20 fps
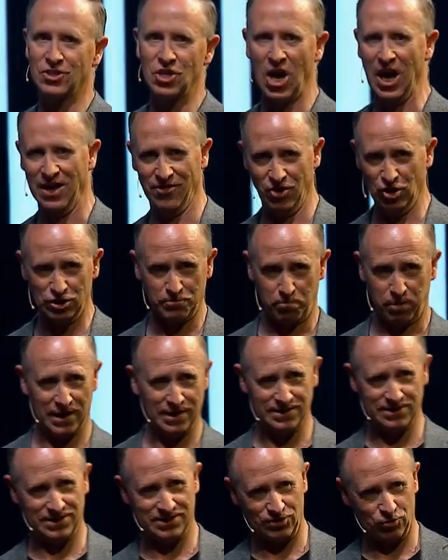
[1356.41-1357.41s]
Hey, this
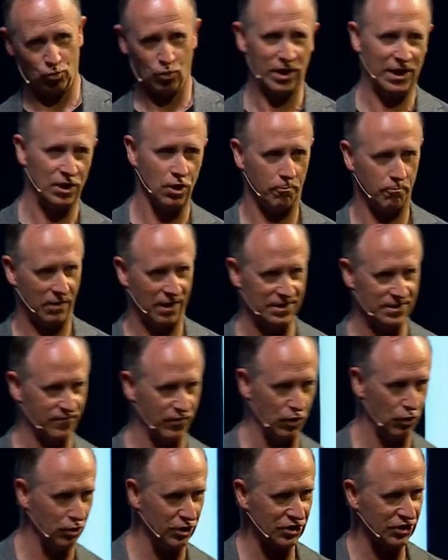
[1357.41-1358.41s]
place is a really good place for
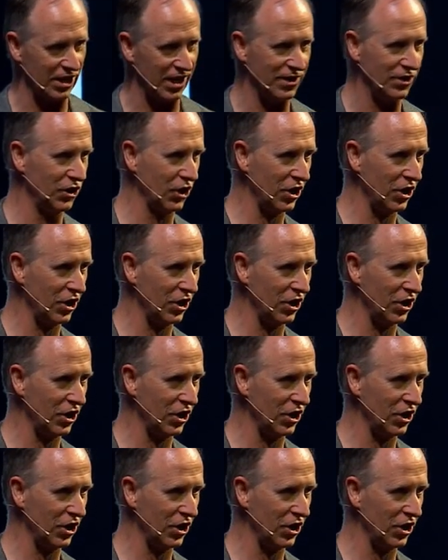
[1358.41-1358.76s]
you to send your